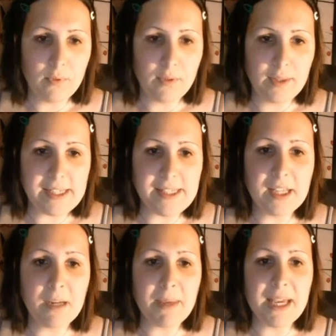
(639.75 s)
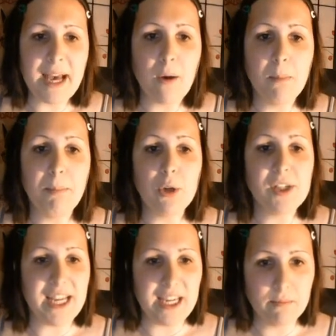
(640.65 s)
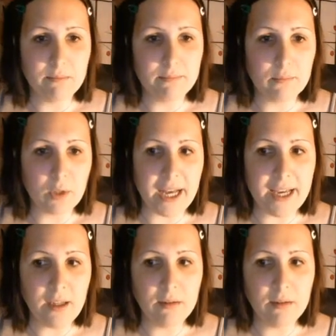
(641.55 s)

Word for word: This is going to be our body, okay?